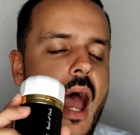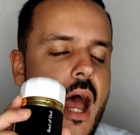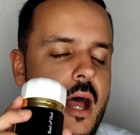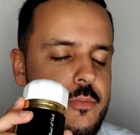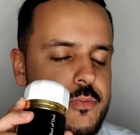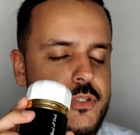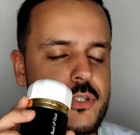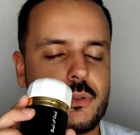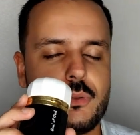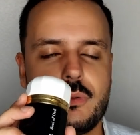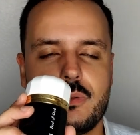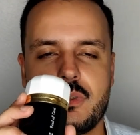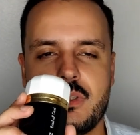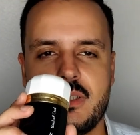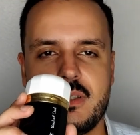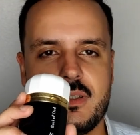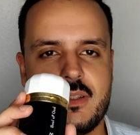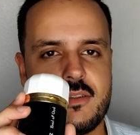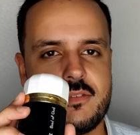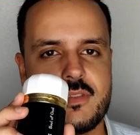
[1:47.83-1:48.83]

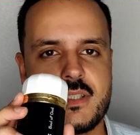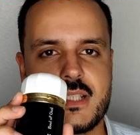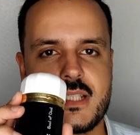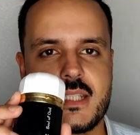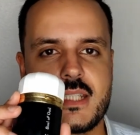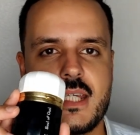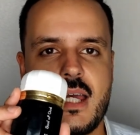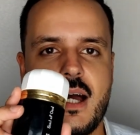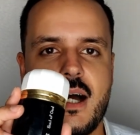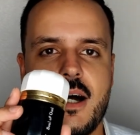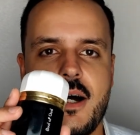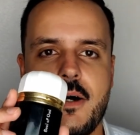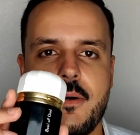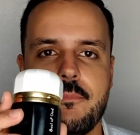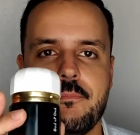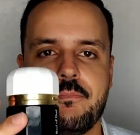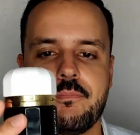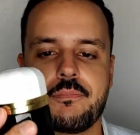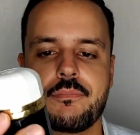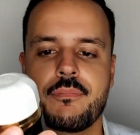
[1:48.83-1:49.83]
Absolutely love it.
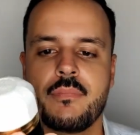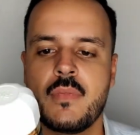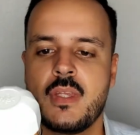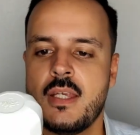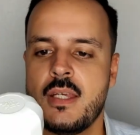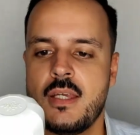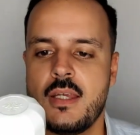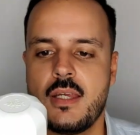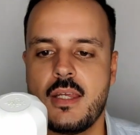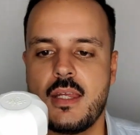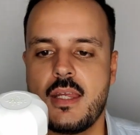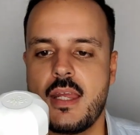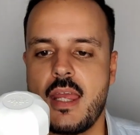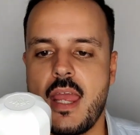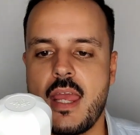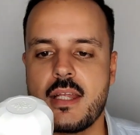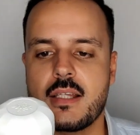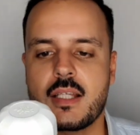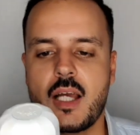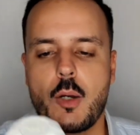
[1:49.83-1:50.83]
Um,
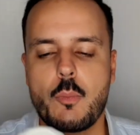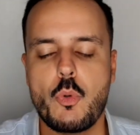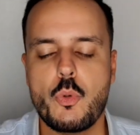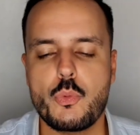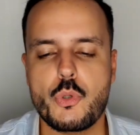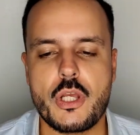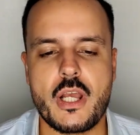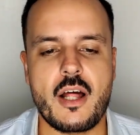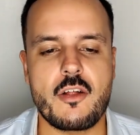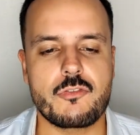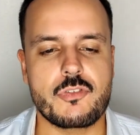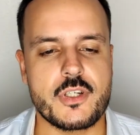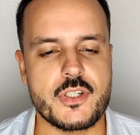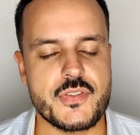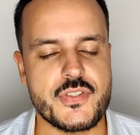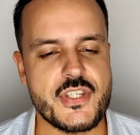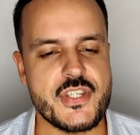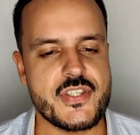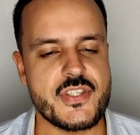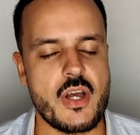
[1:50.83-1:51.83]
and Ramon Real
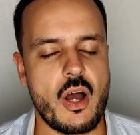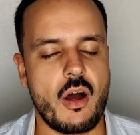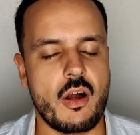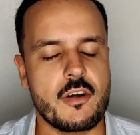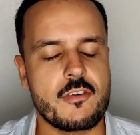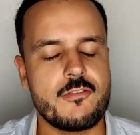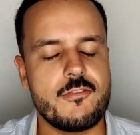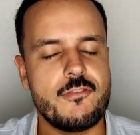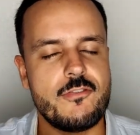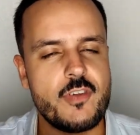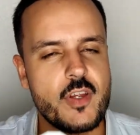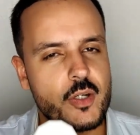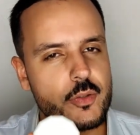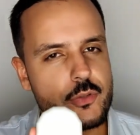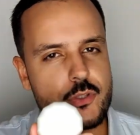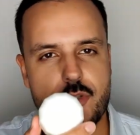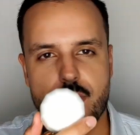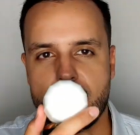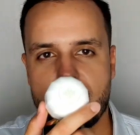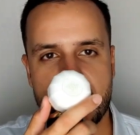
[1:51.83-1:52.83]
fragrances are
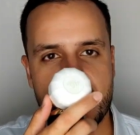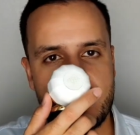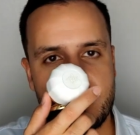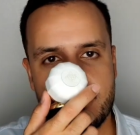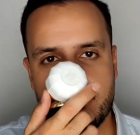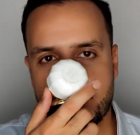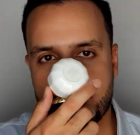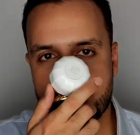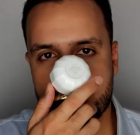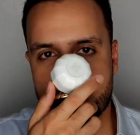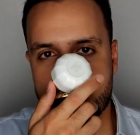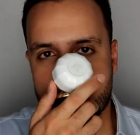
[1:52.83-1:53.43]
very unique.